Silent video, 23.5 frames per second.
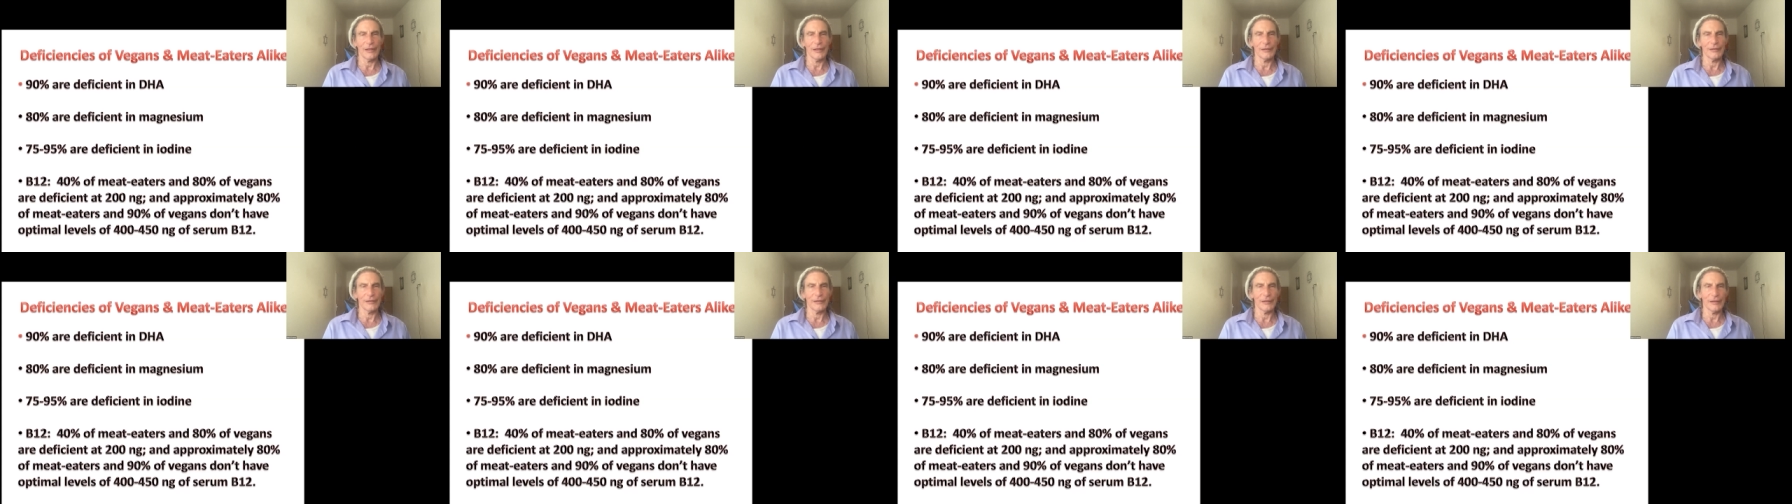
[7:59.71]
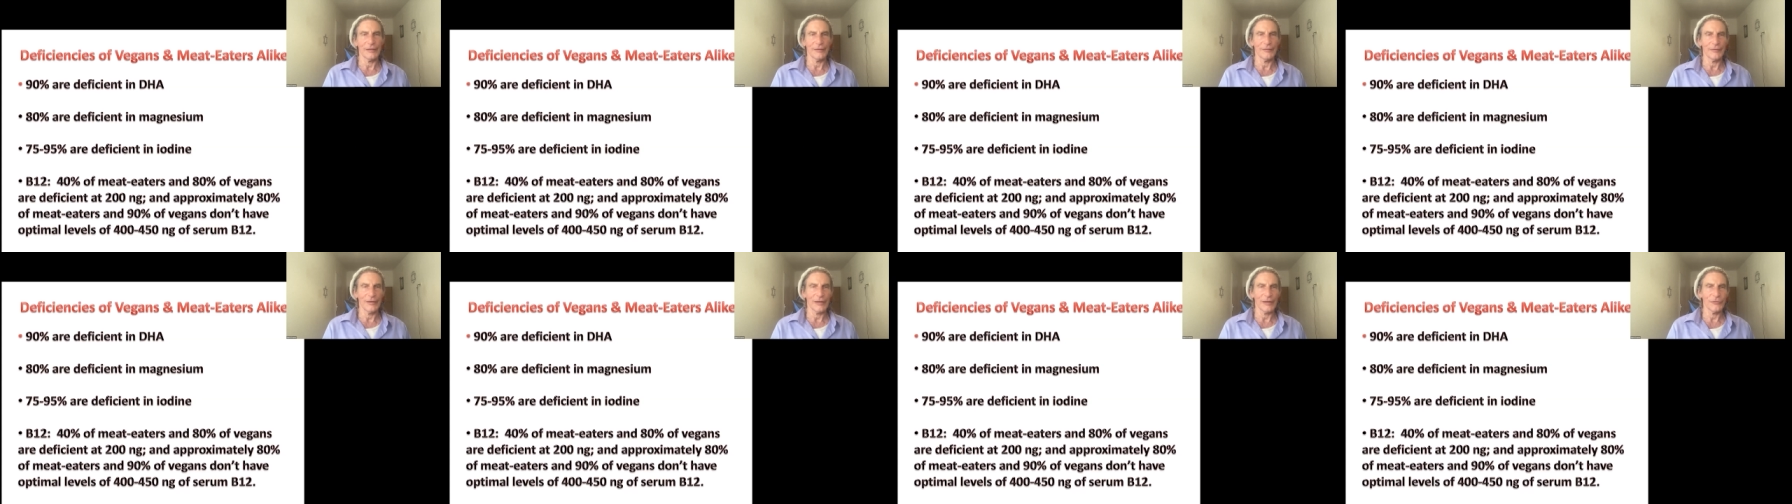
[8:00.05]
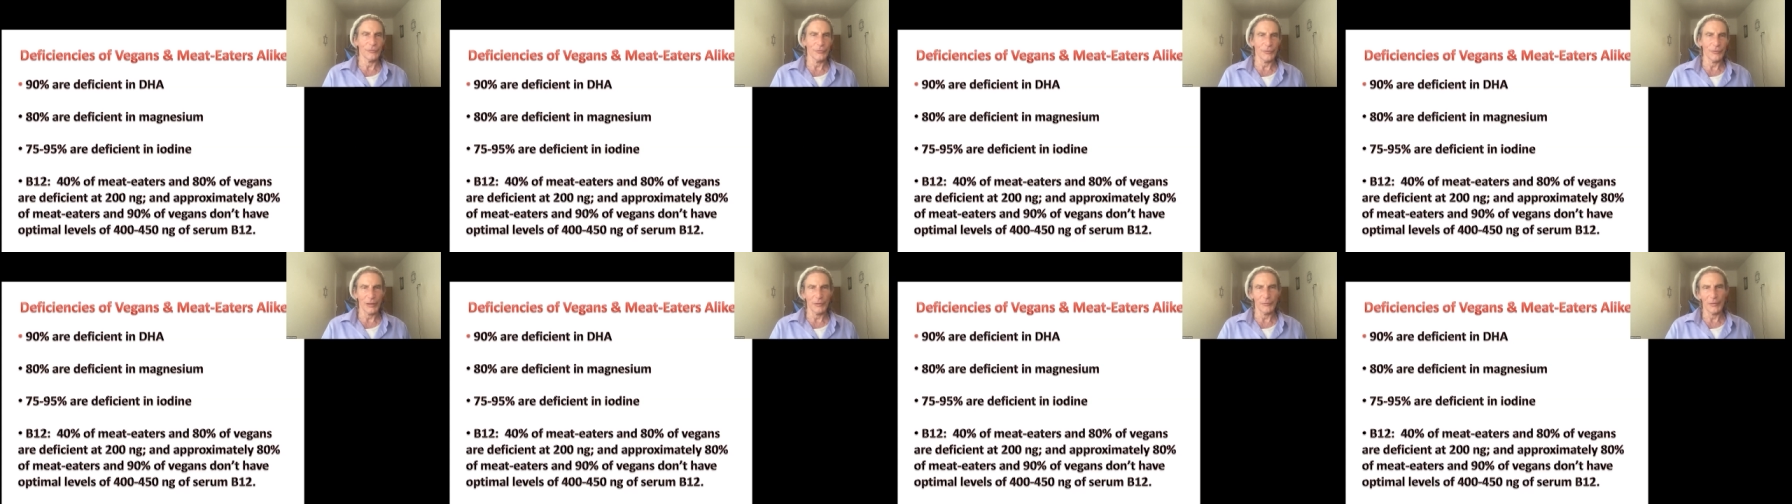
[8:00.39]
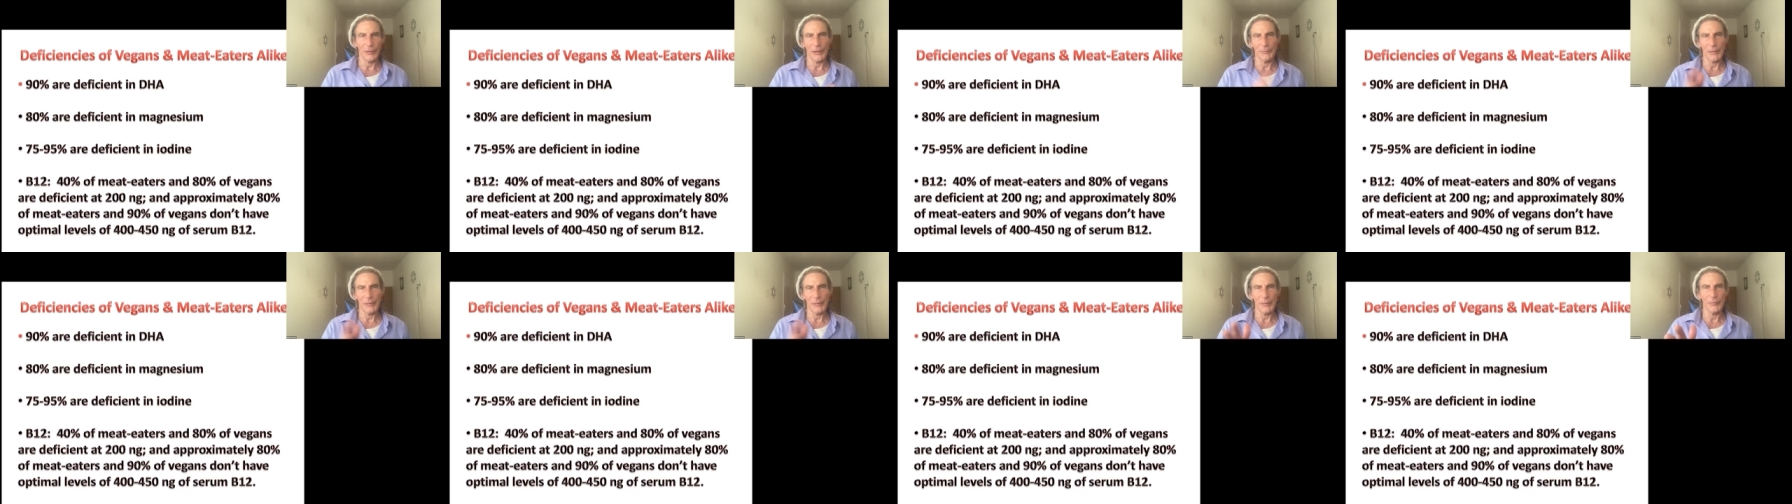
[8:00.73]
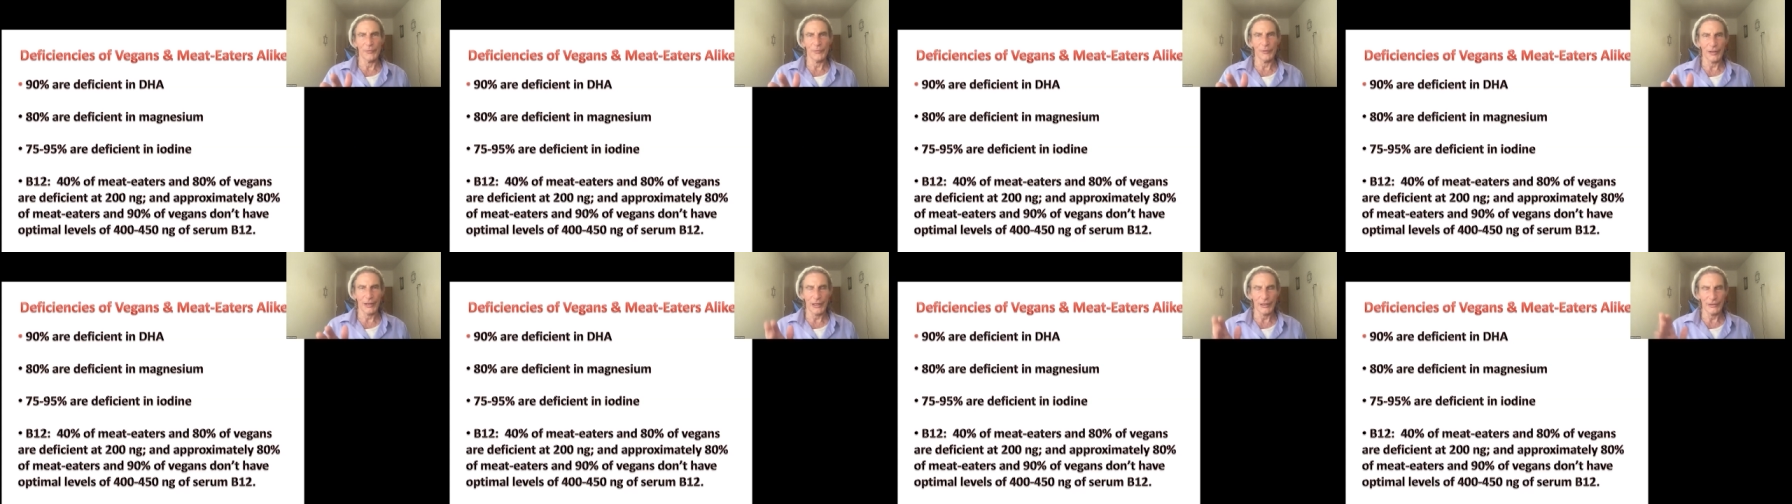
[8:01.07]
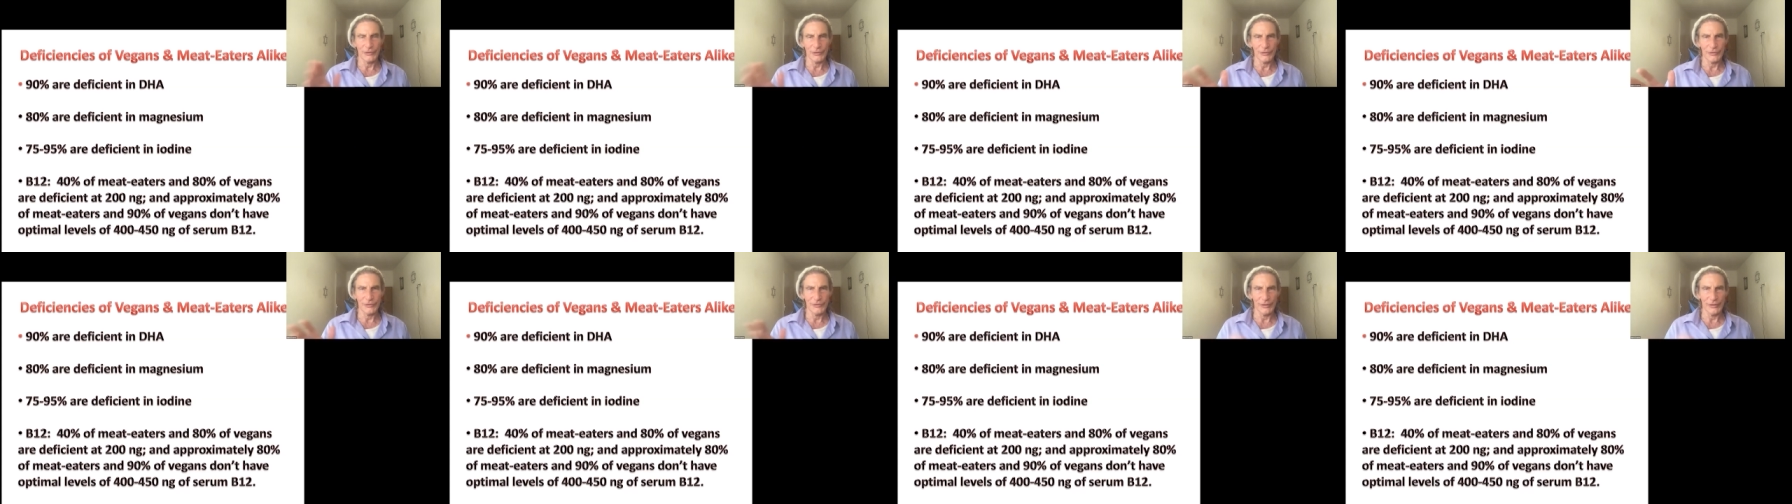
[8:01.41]
And, and uh, that's what I write in my book,
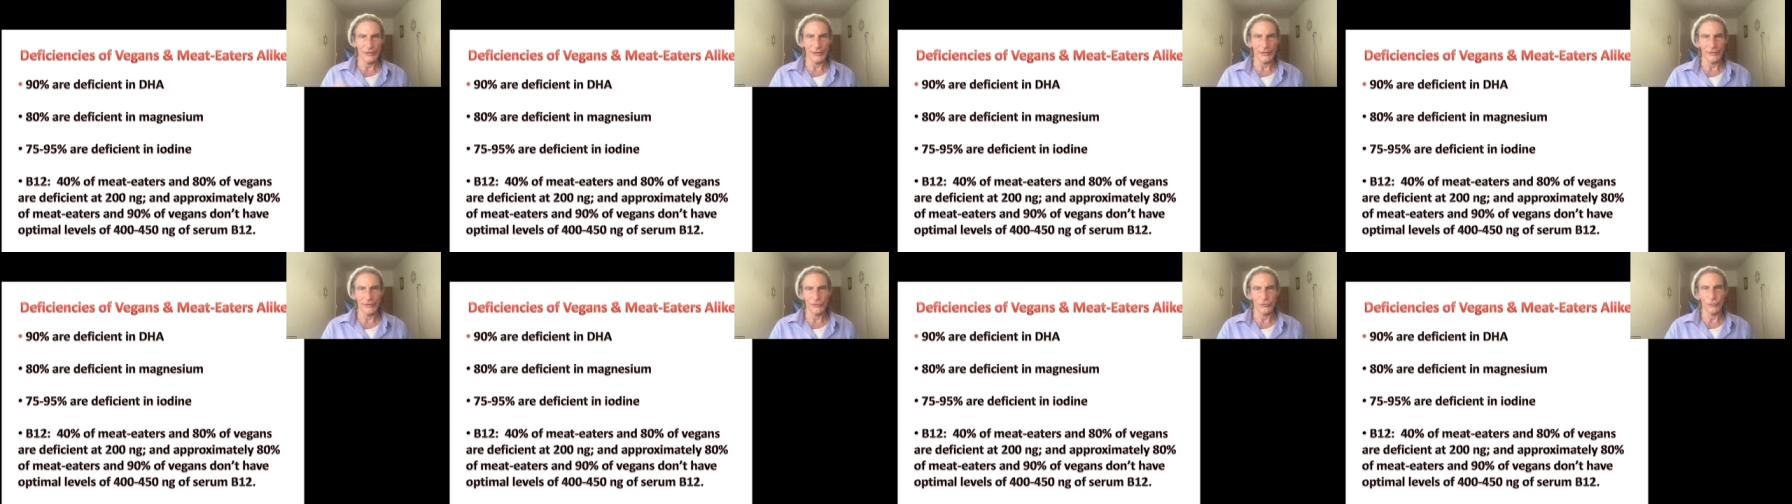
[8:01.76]
Conscious Eating